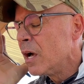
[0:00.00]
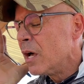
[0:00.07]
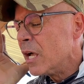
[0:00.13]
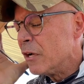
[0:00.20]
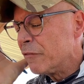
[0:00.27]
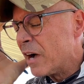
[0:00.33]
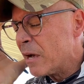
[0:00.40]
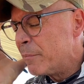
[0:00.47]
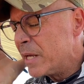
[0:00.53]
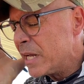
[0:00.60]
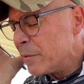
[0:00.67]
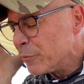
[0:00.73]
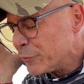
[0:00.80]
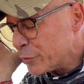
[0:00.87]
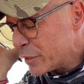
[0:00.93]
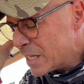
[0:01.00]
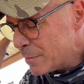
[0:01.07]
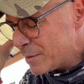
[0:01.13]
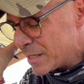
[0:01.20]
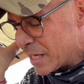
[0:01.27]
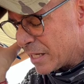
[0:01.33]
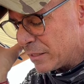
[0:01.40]
If I had been able to
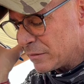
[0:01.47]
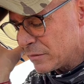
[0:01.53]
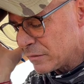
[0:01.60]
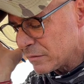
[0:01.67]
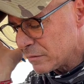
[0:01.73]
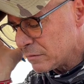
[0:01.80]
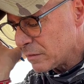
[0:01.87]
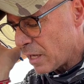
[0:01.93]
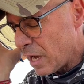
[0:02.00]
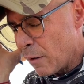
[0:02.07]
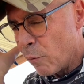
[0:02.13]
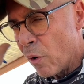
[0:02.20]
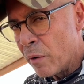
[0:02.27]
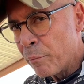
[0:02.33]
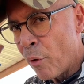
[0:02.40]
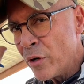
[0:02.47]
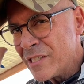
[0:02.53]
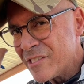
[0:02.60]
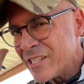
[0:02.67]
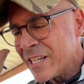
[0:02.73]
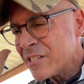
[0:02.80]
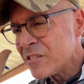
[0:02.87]
keep that at
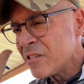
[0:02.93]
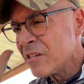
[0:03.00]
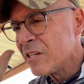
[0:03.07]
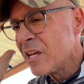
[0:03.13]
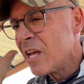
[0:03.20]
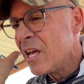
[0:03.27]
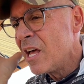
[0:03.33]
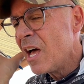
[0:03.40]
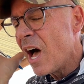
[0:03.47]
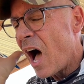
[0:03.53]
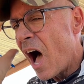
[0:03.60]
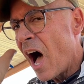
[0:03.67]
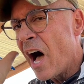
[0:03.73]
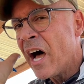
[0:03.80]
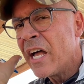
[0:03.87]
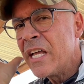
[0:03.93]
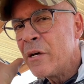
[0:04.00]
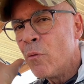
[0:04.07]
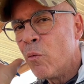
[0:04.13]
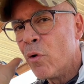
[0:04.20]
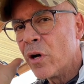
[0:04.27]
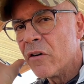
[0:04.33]
1.6, I
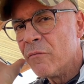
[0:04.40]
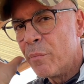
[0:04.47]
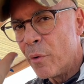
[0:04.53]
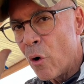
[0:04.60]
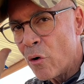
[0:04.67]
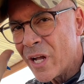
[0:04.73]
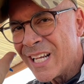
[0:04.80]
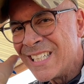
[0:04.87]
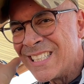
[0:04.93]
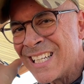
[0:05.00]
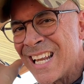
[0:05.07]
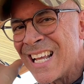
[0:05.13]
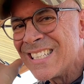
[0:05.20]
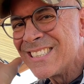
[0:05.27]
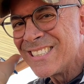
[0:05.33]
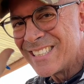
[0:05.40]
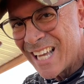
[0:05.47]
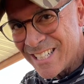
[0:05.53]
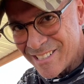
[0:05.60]
would have broken 10